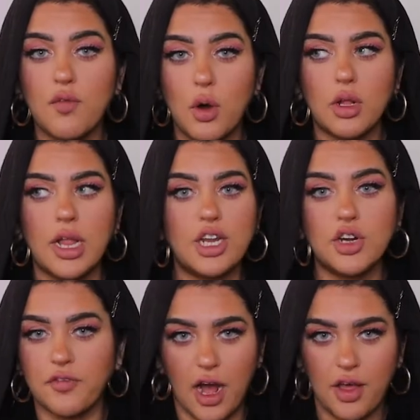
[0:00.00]
vocal, and
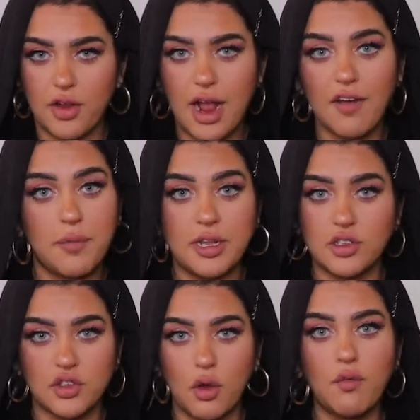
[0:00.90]
your father have
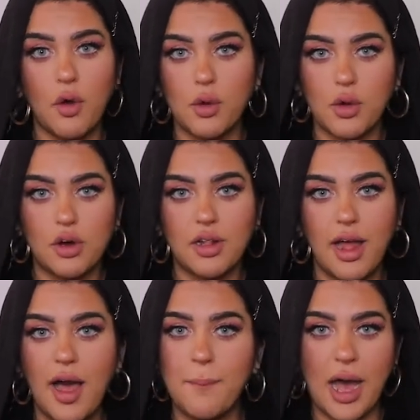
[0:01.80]
been so
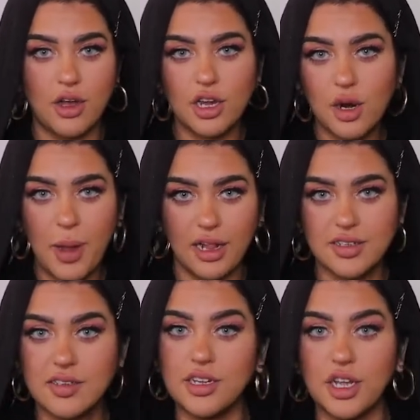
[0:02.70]
vocal about your
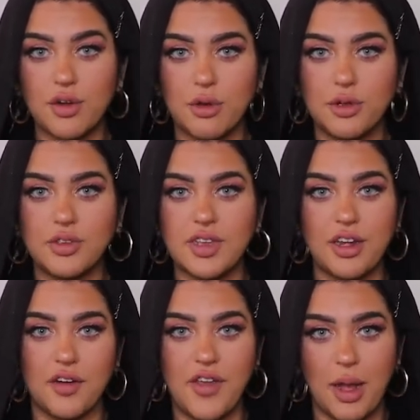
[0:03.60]
Palestinian roots
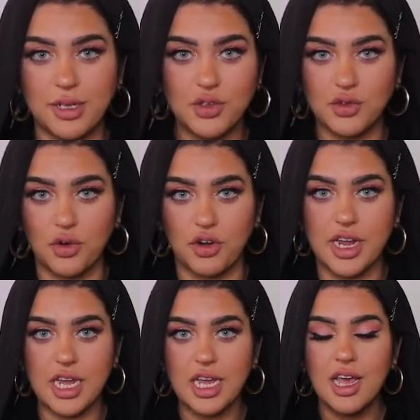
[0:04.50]
and your family
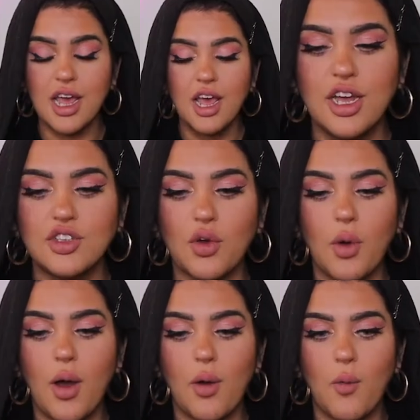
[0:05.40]
story.
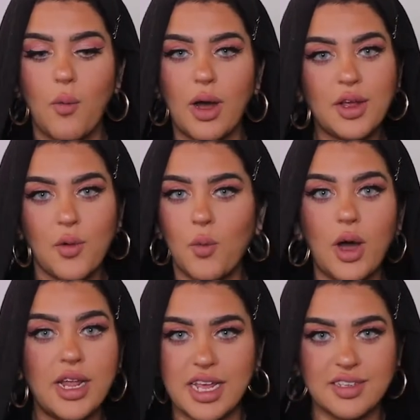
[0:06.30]
So
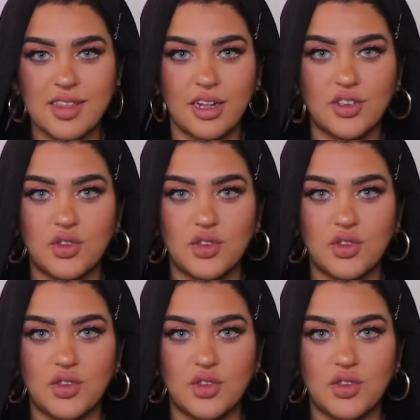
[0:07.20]
what is that